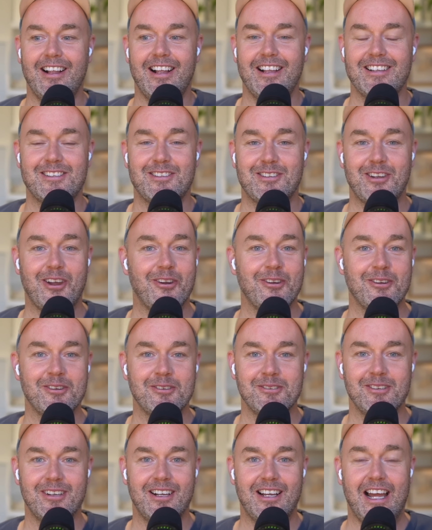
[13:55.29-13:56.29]
So,
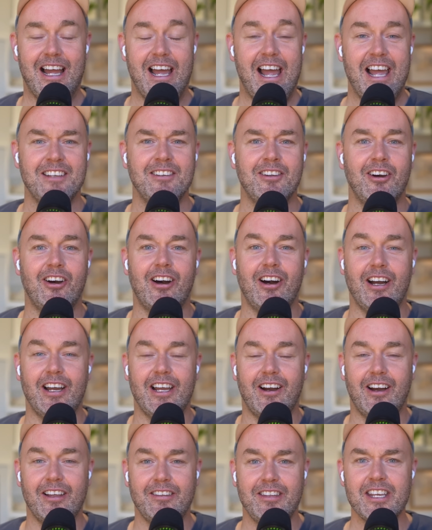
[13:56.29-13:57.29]
and
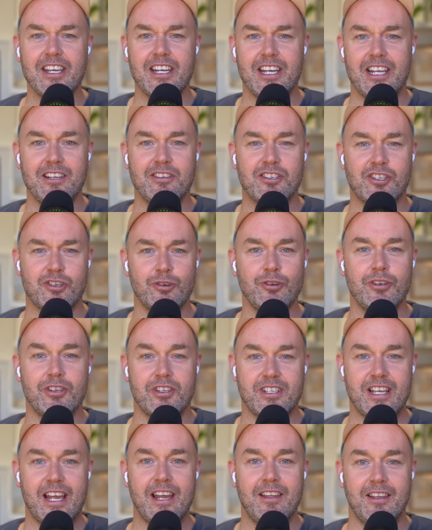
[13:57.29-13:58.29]
I think it is true to
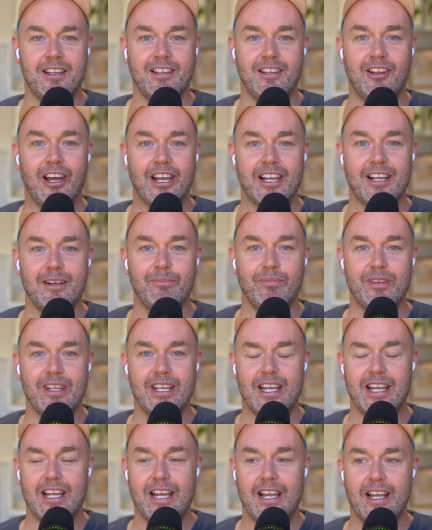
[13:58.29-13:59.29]
say that, like,
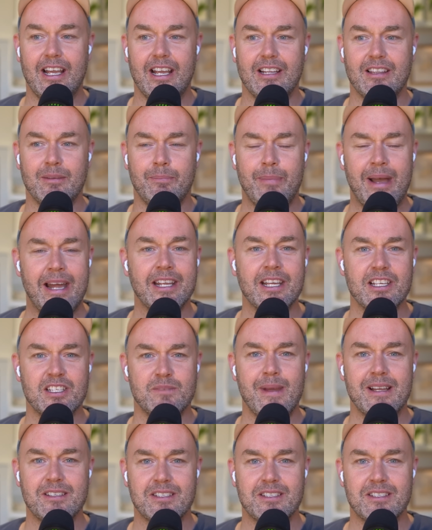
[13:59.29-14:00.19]
the batting is meant